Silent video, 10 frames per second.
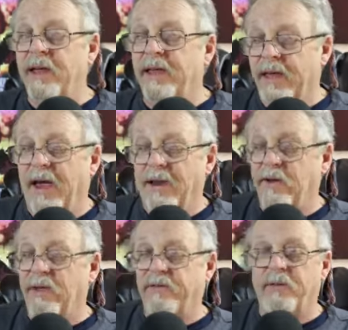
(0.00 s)
Yeah, I
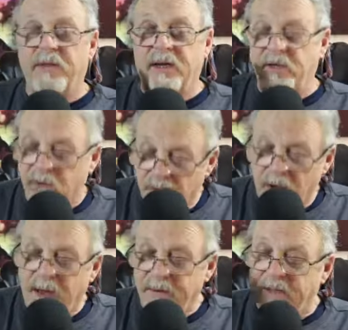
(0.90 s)
know that film. They can just
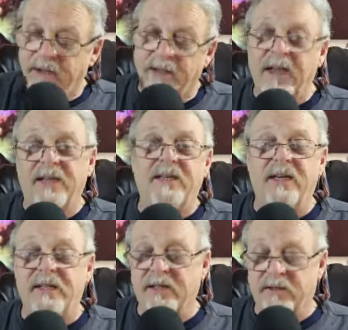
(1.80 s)
grab it and say, that's
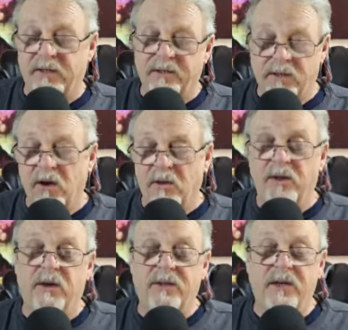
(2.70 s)
it. Let's go.
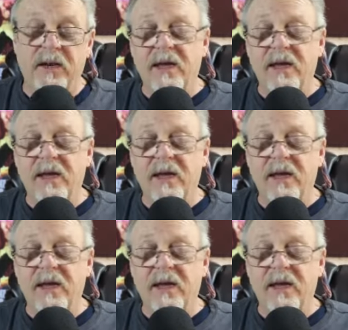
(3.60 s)
It's